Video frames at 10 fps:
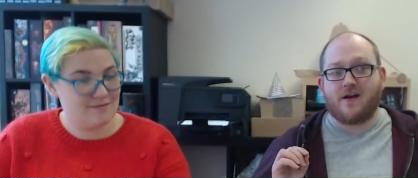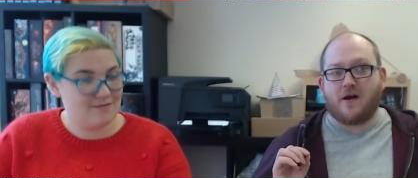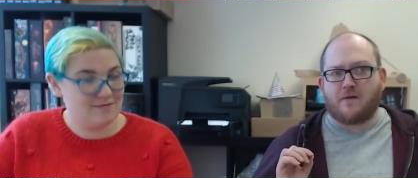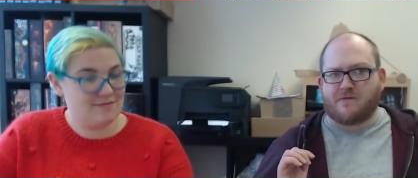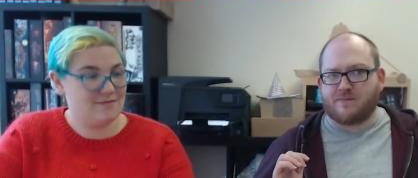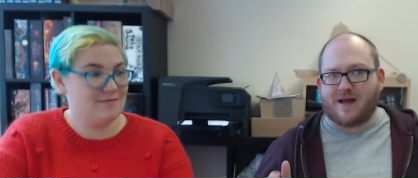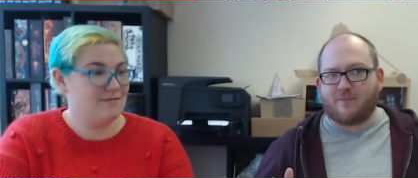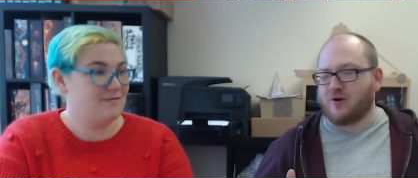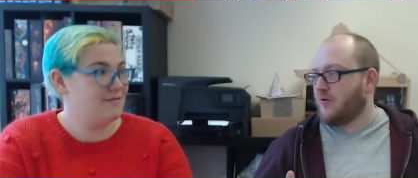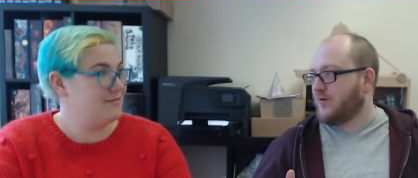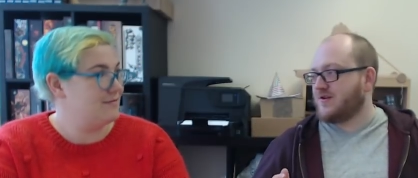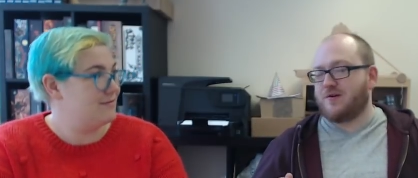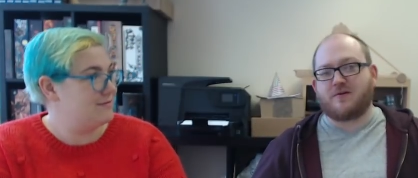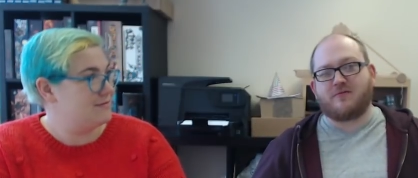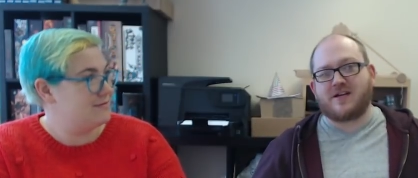Speaker 1: from that point onwards,
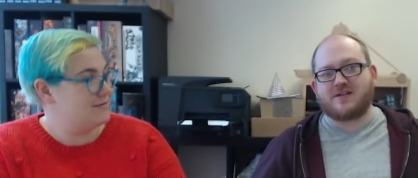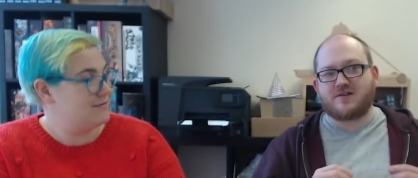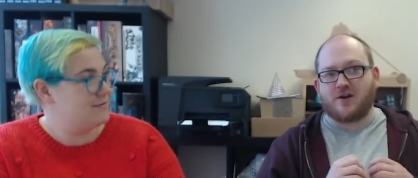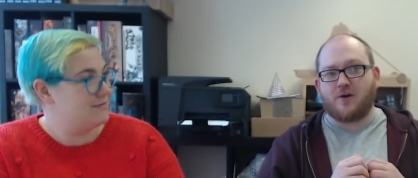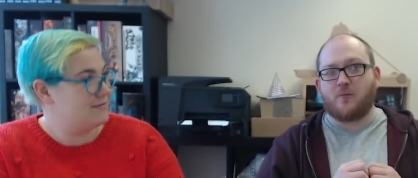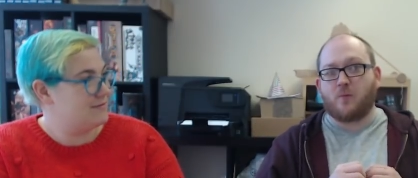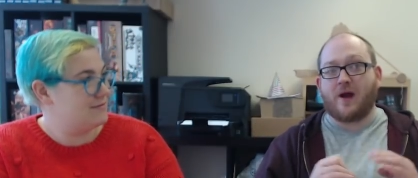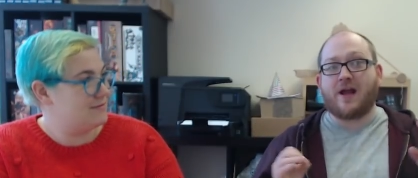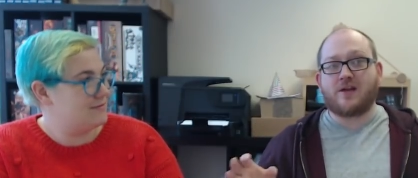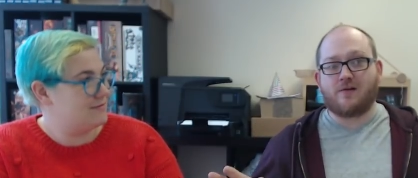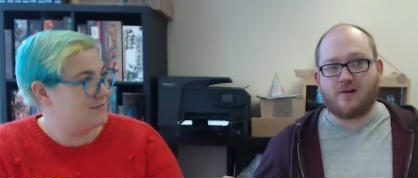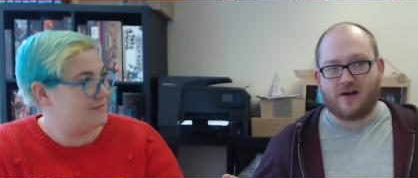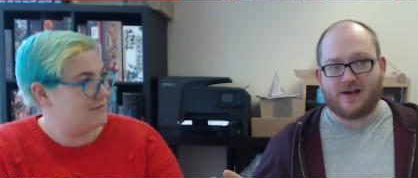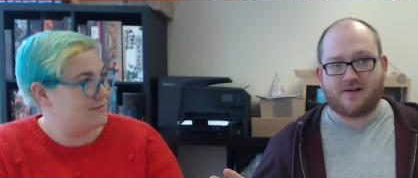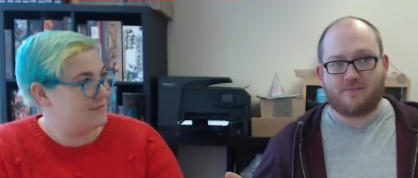you can really just go where you
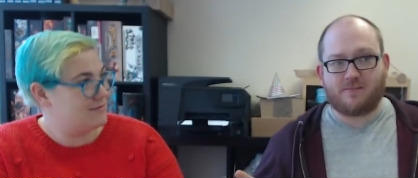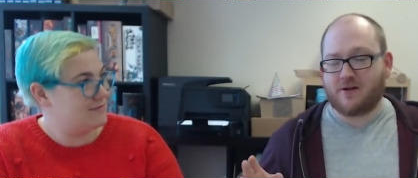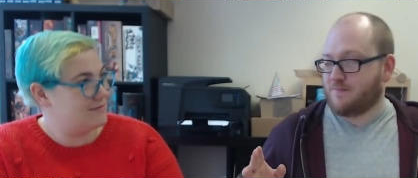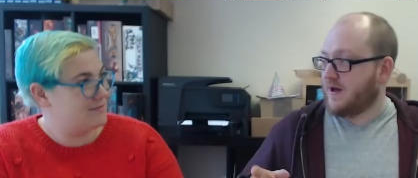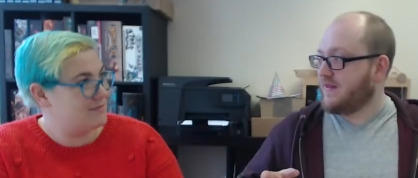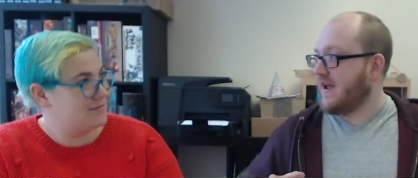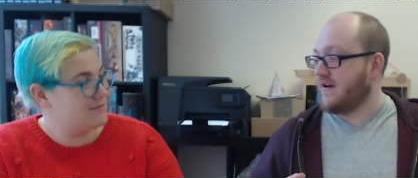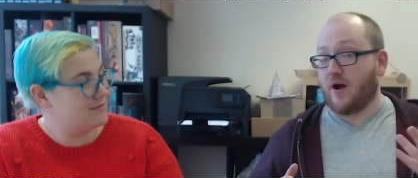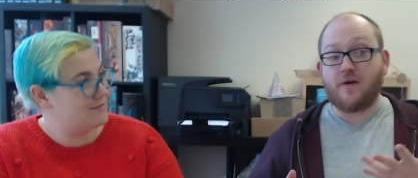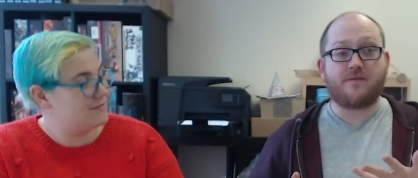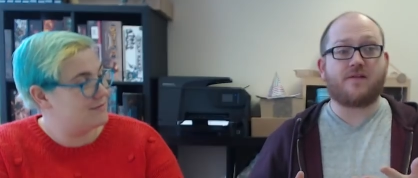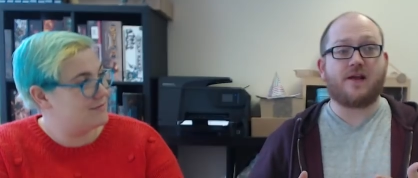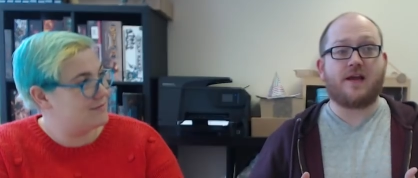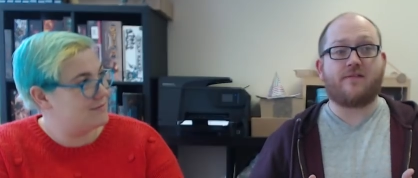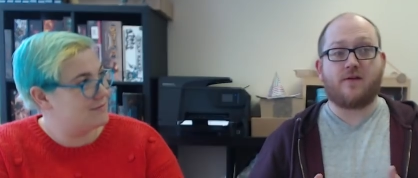like. Because by then,
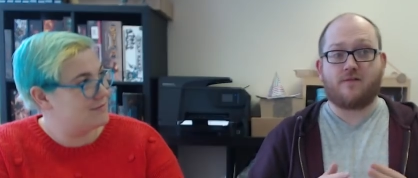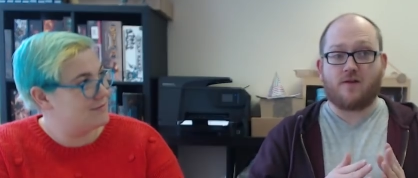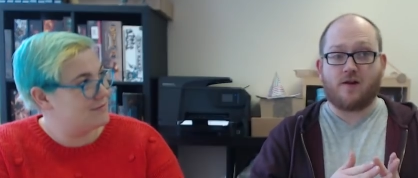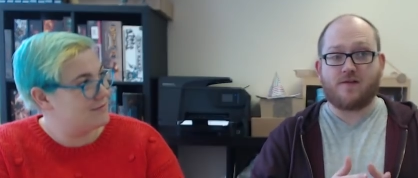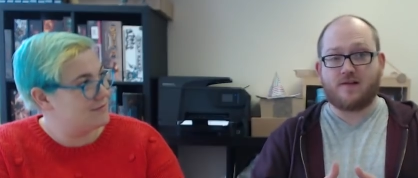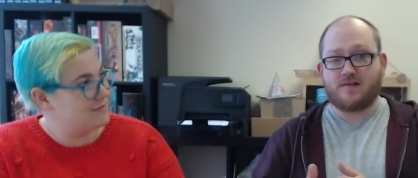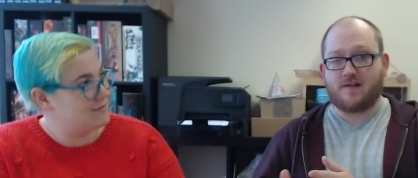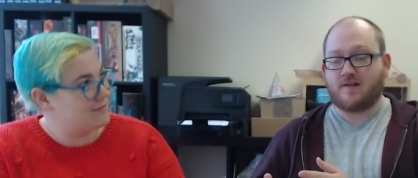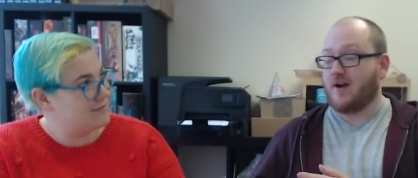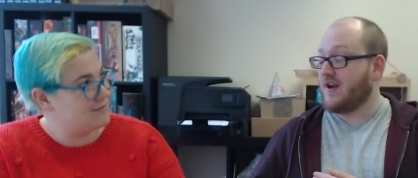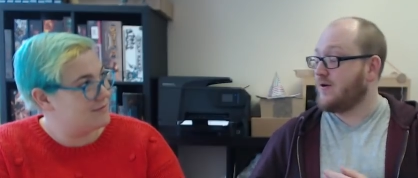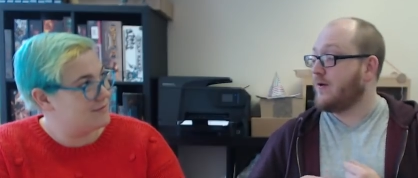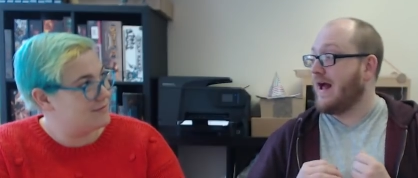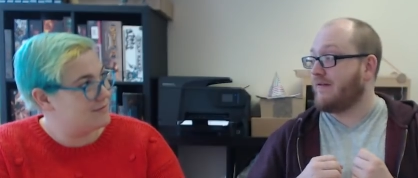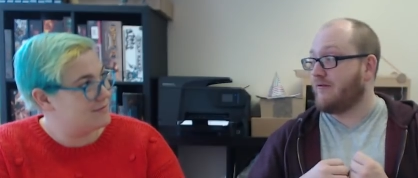hopefully, if you follow this this guide, you
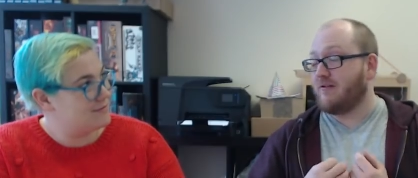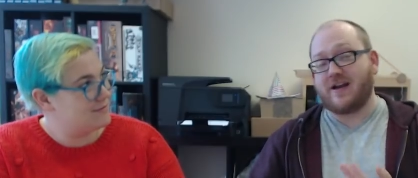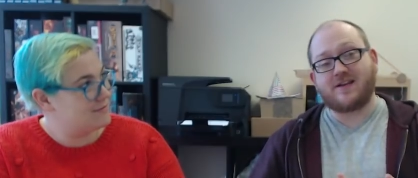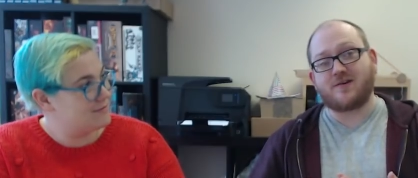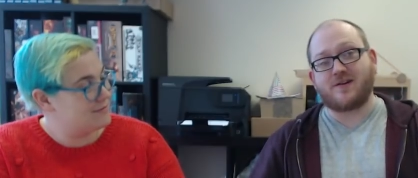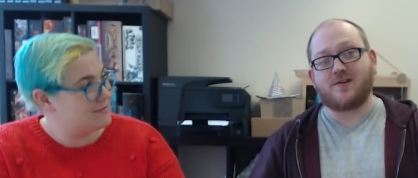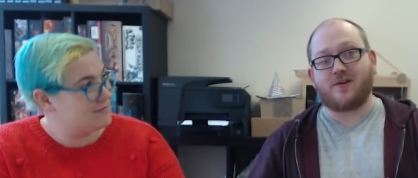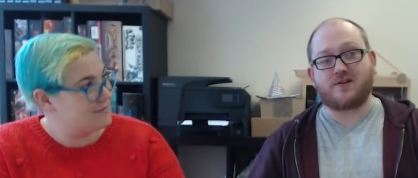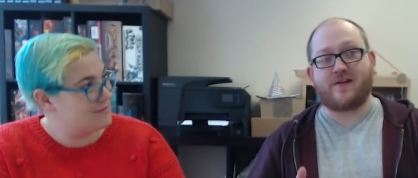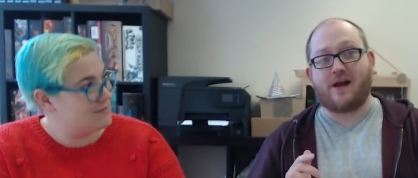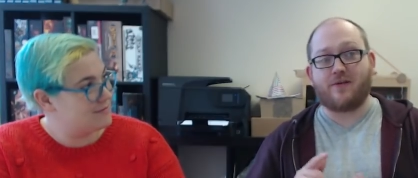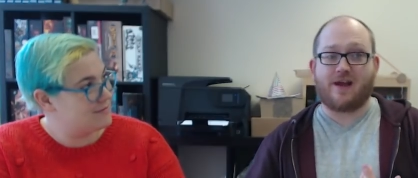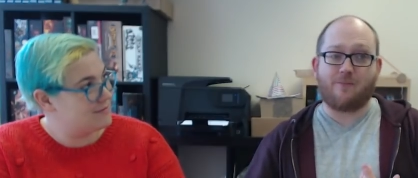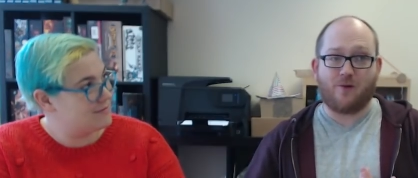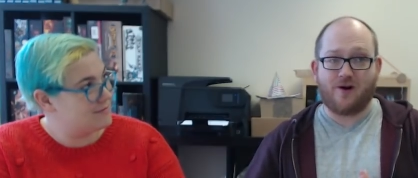will have a really solid knowledge of how the
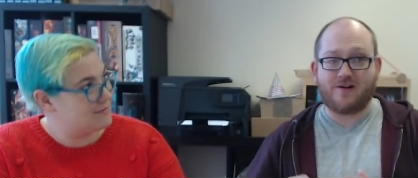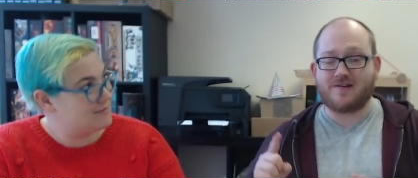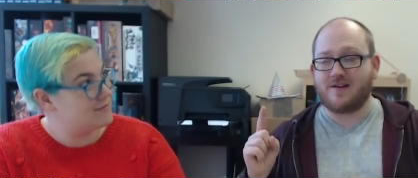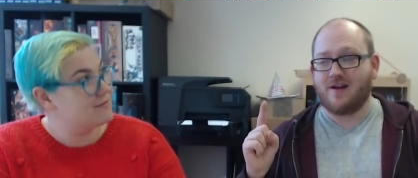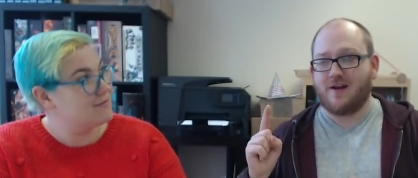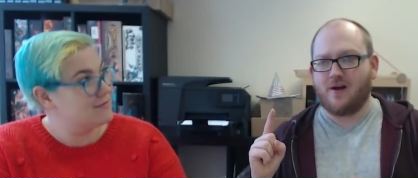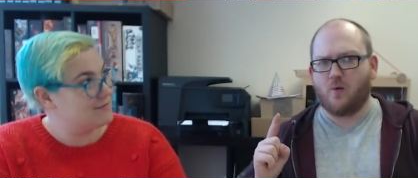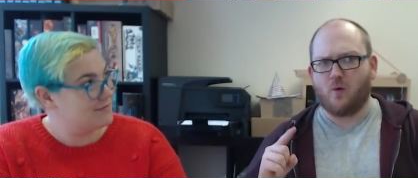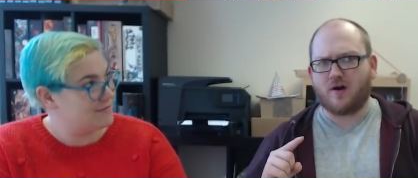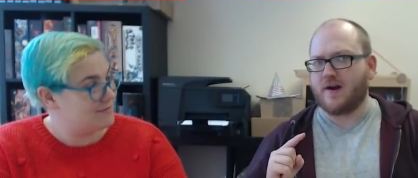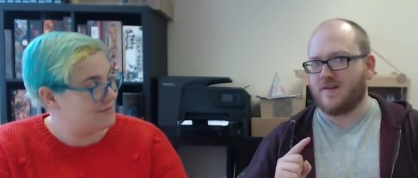game works, what kind of